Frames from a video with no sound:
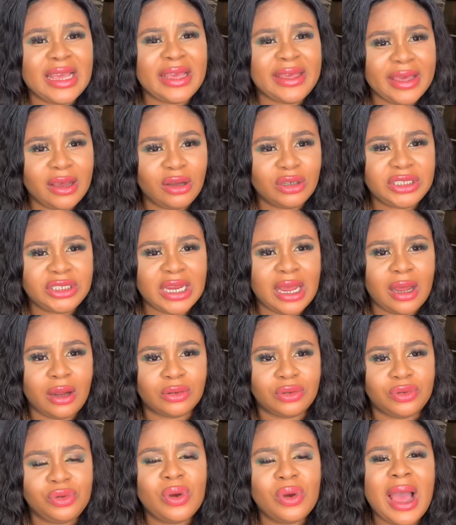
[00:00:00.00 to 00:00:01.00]
girl
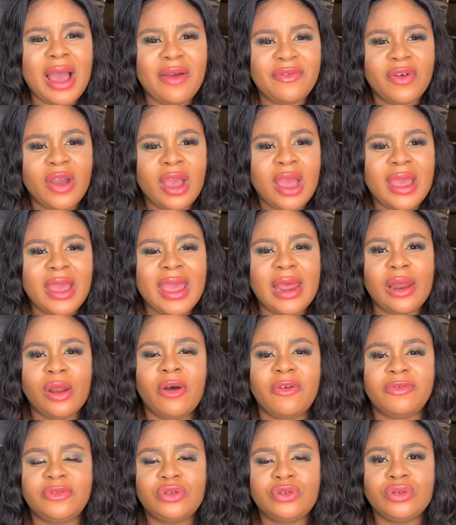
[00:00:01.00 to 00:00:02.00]
child. You have a
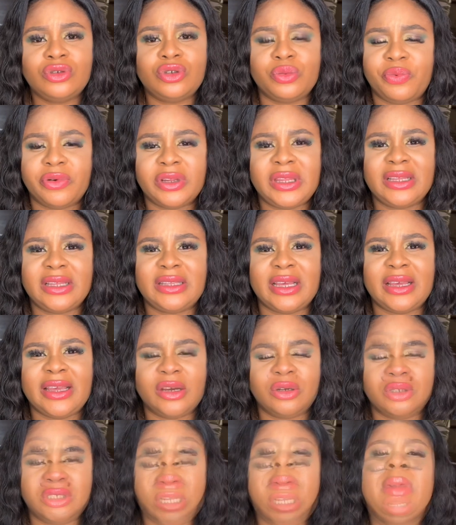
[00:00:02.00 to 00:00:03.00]
lot of tools to protect a
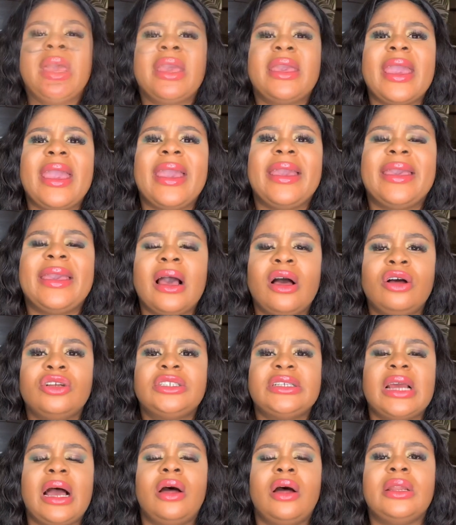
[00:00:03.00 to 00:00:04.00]
girl child. Make a girl
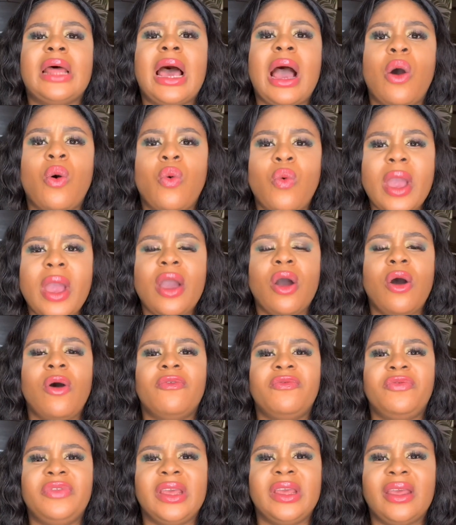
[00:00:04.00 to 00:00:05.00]
child aware
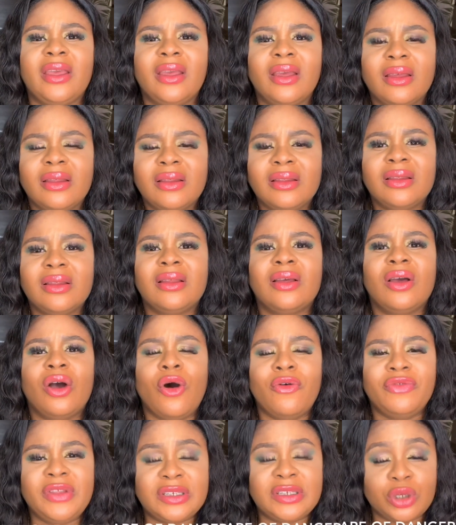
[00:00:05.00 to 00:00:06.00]
of the
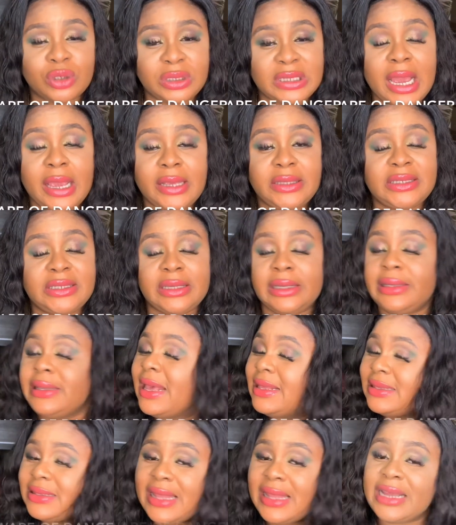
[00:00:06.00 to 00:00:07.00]
society.
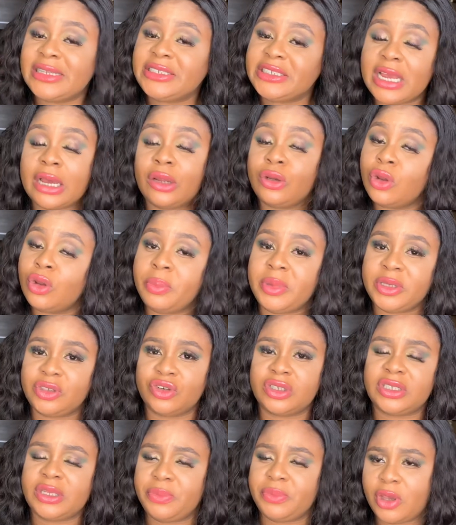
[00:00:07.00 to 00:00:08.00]
Let that child not be
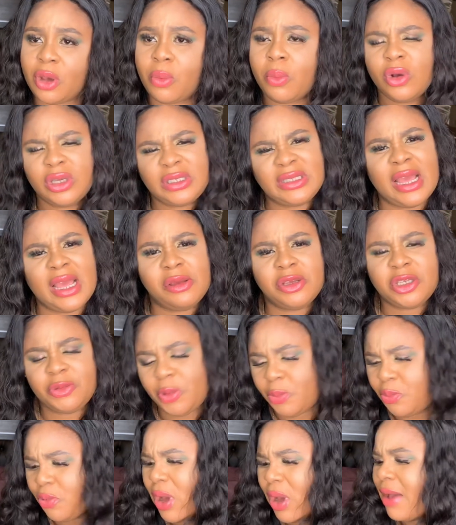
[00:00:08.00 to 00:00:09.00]
trusting, because most times
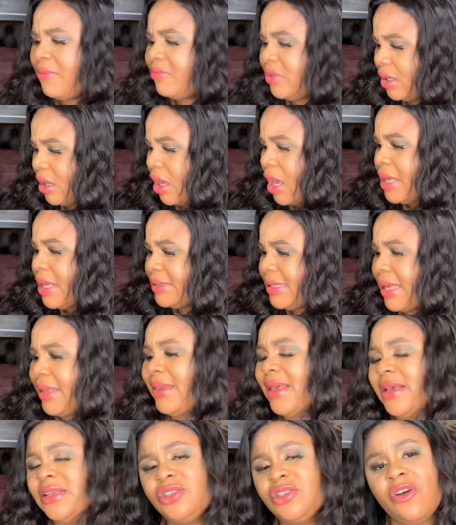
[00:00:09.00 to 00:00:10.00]
people have the
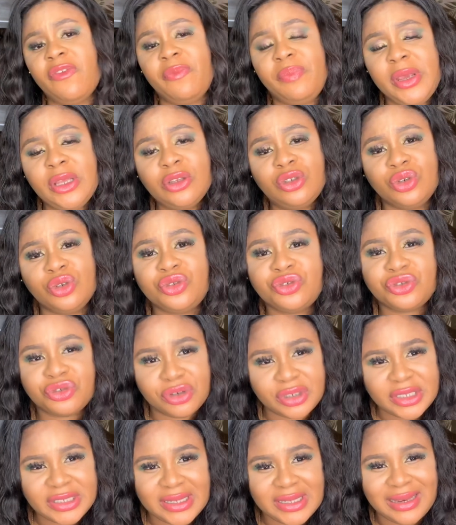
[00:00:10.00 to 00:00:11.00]
tendency of being too
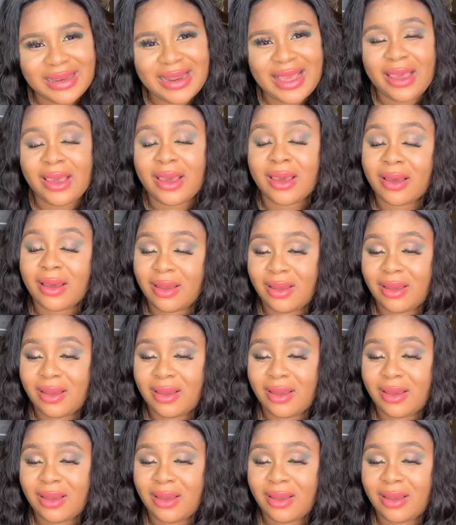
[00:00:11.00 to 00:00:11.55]
trusting, like,